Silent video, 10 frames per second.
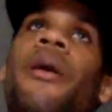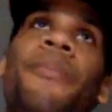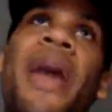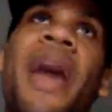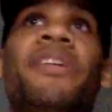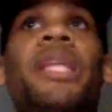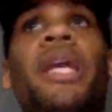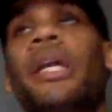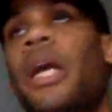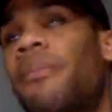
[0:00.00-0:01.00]
having the
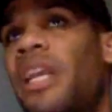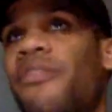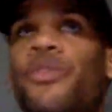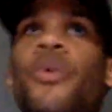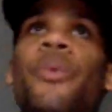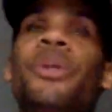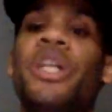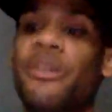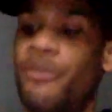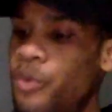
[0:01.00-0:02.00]
income levels where we
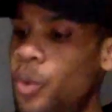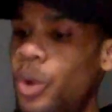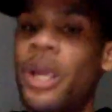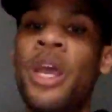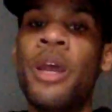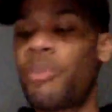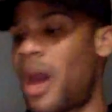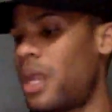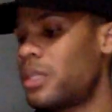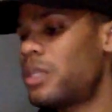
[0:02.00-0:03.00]
couldn't afford
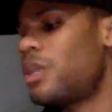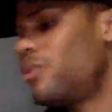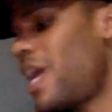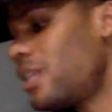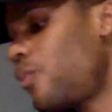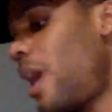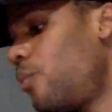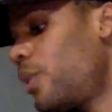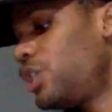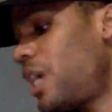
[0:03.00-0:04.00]
products. And so that's why I
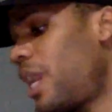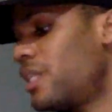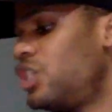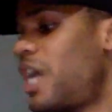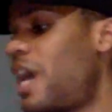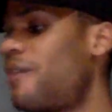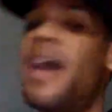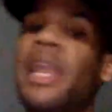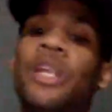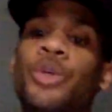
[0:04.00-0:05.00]
want to shout out to Jack
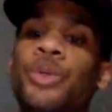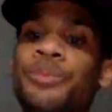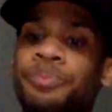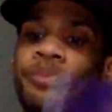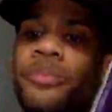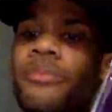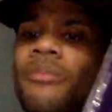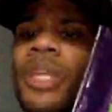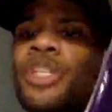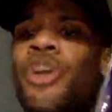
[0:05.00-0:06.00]
Fallon, who
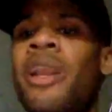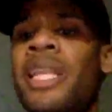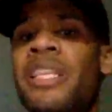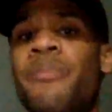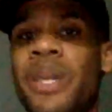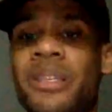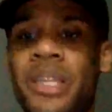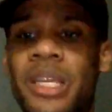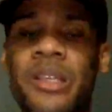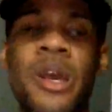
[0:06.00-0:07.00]
started this
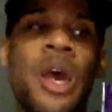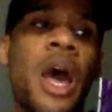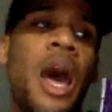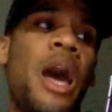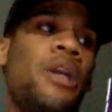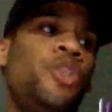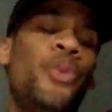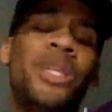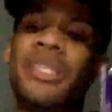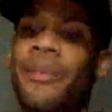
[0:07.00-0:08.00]
business
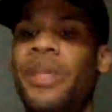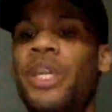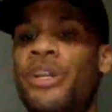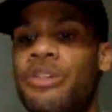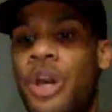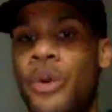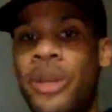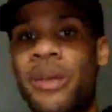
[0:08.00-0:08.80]
20 something years ago